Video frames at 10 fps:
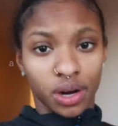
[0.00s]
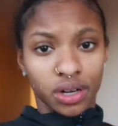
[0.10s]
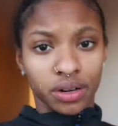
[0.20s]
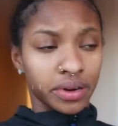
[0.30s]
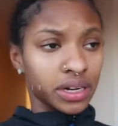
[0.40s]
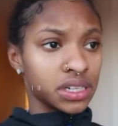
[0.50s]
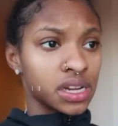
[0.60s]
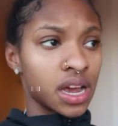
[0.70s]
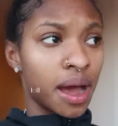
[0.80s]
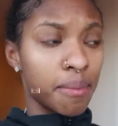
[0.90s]
are in a rush.
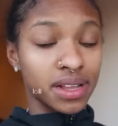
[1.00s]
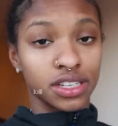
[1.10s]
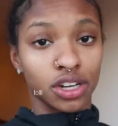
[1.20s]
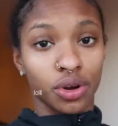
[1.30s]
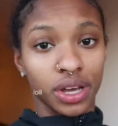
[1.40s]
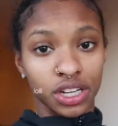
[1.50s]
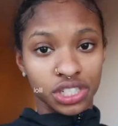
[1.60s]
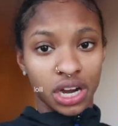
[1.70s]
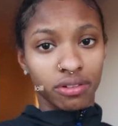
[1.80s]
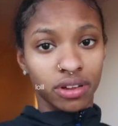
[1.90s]
I'm about to go get in the
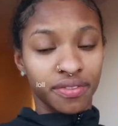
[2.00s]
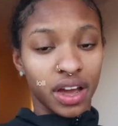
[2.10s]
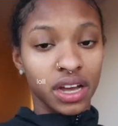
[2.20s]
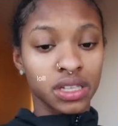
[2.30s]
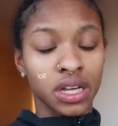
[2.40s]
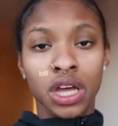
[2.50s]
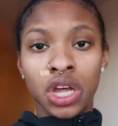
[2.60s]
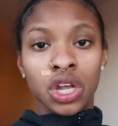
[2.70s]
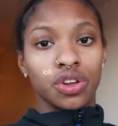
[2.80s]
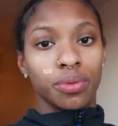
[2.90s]
shower really fast,
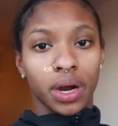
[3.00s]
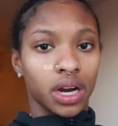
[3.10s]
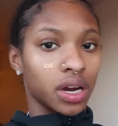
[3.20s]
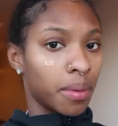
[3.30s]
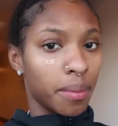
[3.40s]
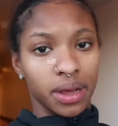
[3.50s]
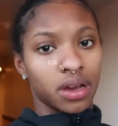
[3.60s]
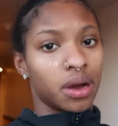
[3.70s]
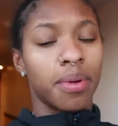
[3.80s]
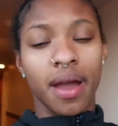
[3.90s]
do my hair, my
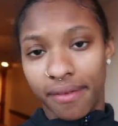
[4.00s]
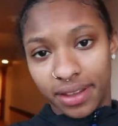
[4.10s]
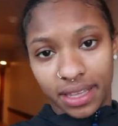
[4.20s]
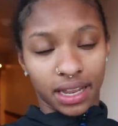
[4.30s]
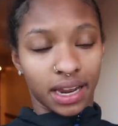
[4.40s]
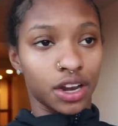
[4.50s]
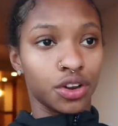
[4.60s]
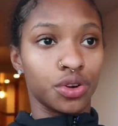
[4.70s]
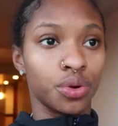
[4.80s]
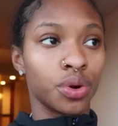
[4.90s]
makeup, everything that I got
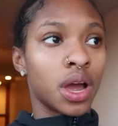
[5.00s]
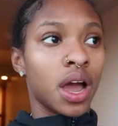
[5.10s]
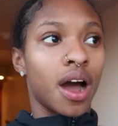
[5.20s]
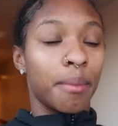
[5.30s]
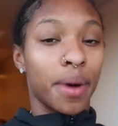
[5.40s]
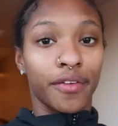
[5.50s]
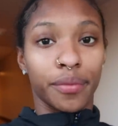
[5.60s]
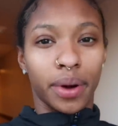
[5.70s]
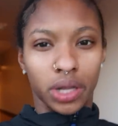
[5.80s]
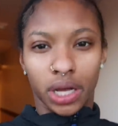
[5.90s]
to do. I'm gonna have
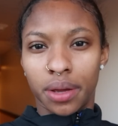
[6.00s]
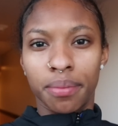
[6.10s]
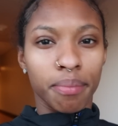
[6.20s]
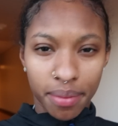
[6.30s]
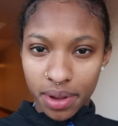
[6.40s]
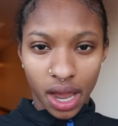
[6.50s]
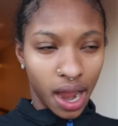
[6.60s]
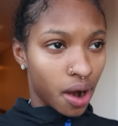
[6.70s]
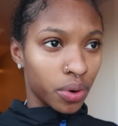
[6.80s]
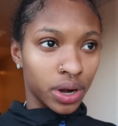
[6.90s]
about like maybe an
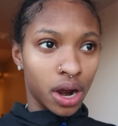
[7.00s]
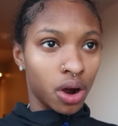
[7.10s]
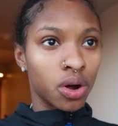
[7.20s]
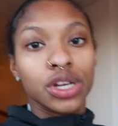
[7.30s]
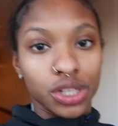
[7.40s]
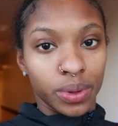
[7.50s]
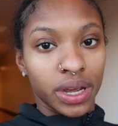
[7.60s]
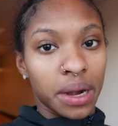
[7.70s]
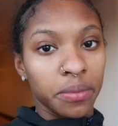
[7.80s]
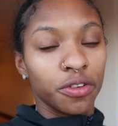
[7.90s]
hour now. So we
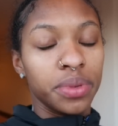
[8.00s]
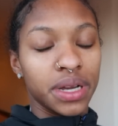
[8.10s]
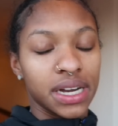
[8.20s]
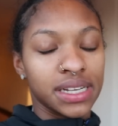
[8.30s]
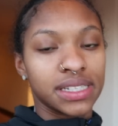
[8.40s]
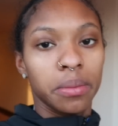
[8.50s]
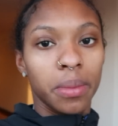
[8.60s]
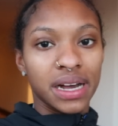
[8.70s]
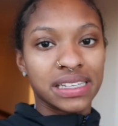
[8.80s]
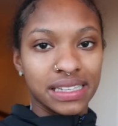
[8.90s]
gotta move because the
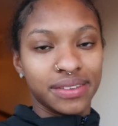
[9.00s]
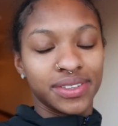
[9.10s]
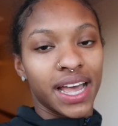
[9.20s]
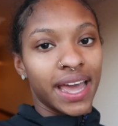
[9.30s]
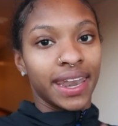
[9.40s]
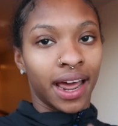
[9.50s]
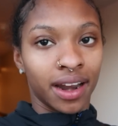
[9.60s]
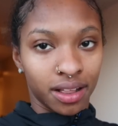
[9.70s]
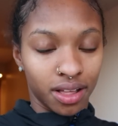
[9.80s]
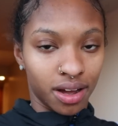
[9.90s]
bus leaves at 9
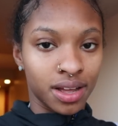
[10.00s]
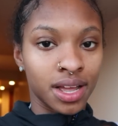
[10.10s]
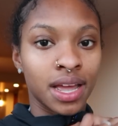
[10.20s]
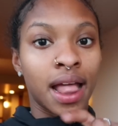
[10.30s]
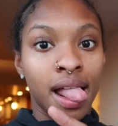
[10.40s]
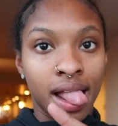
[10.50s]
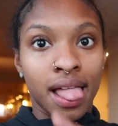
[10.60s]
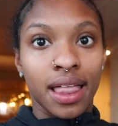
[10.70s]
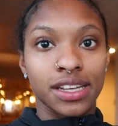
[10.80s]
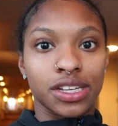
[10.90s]
o'clock.
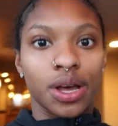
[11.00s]
Let's